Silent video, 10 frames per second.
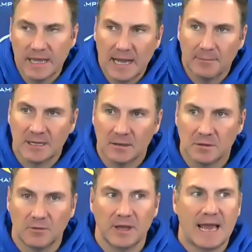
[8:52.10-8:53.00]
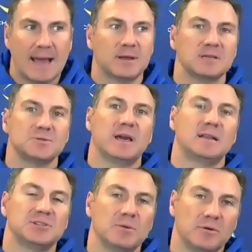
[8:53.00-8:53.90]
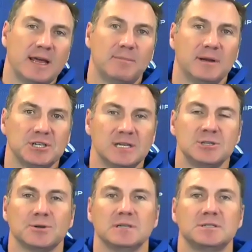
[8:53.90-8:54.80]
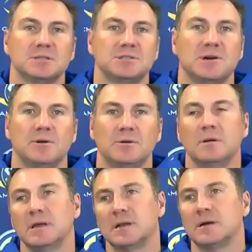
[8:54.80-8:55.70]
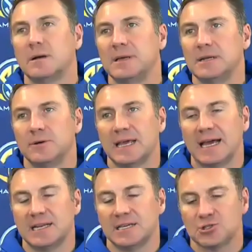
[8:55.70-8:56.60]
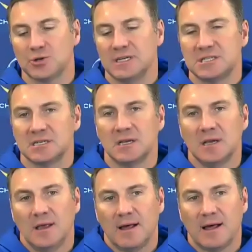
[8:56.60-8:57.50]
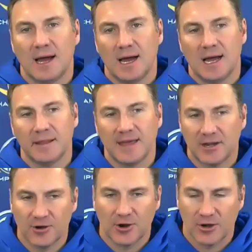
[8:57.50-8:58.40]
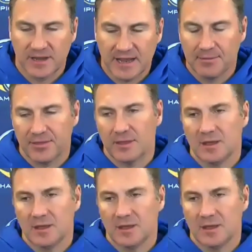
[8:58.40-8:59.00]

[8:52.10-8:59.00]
Yeah, I mean, it happened because we had a bunch of injuries. So, you know, I mean, we had injuries, and that hurt our depth.